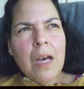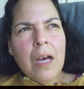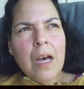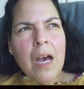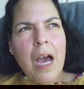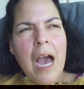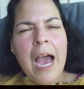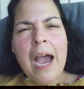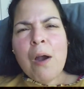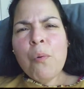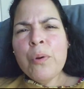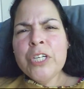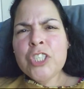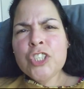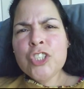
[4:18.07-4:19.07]
how we
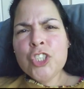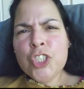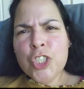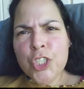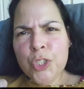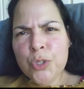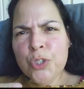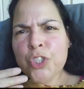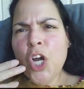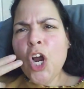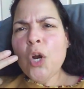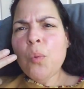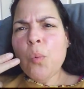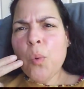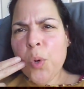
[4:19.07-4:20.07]
should choose our
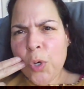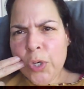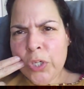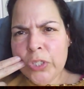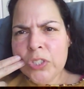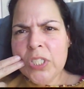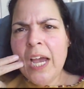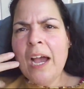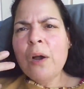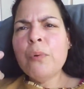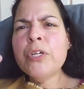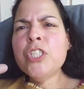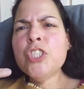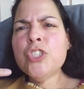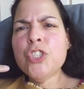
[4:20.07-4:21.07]
words, how we
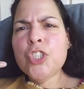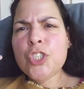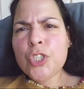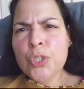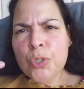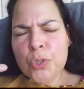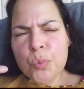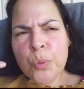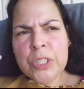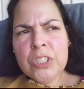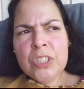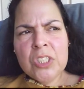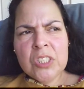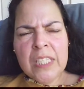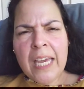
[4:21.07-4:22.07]
should choose what to
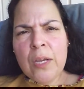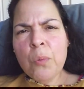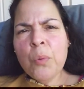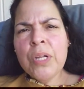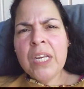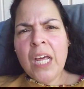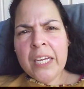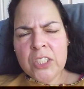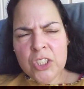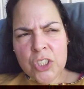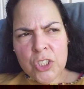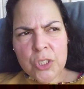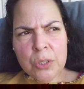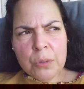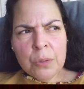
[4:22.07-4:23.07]
say and what not to
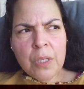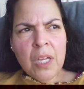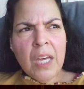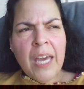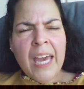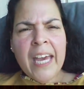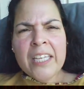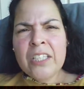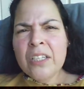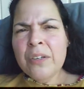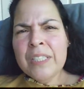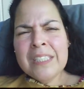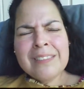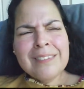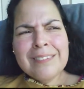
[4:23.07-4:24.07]
do.
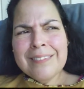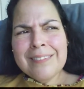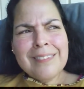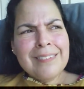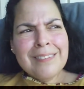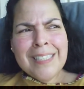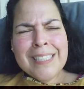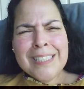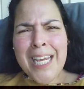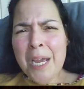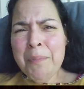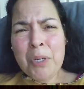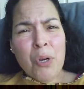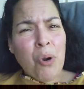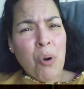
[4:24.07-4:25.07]
It's time to
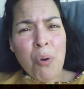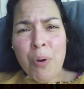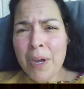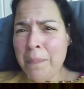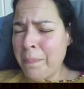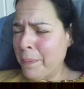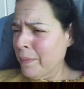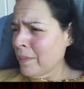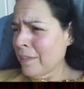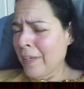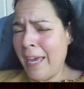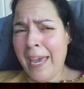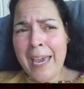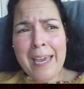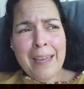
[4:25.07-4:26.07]
grow up
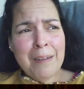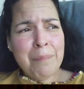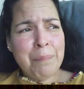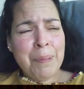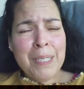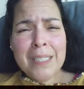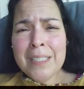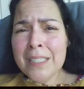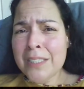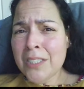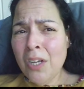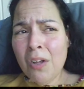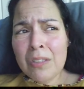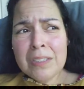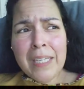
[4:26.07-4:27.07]
and be an
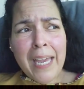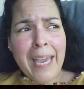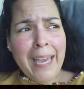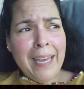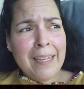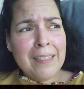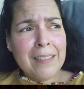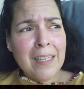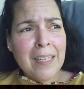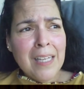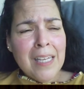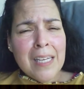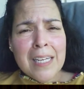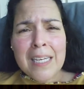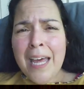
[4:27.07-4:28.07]
adult and
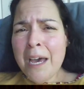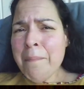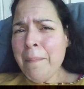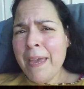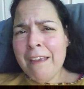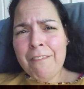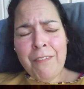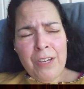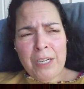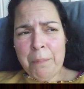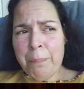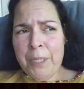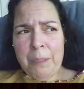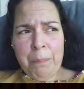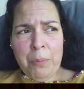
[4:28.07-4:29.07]
not make fun of
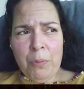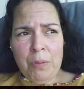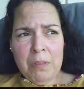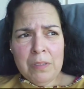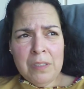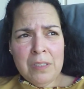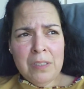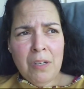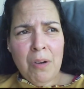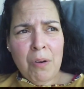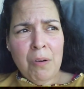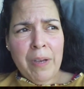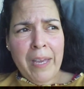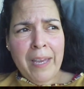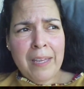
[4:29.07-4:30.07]
people,
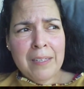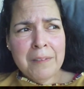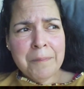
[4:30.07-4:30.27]
and